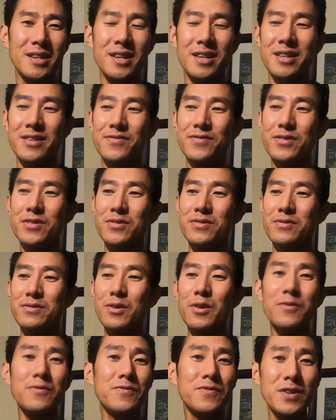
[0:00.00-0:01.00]
And if you
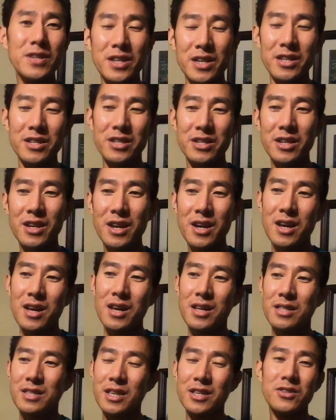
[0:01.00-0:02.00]
don't finish,
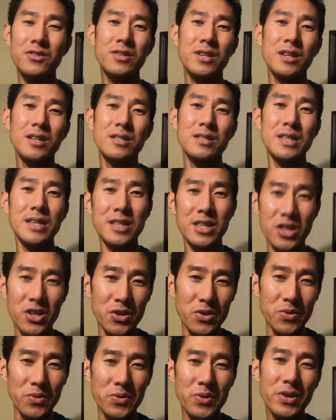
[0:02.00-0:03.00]
then you get
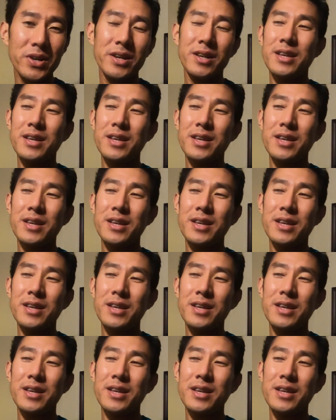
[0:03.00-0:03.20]
DQ,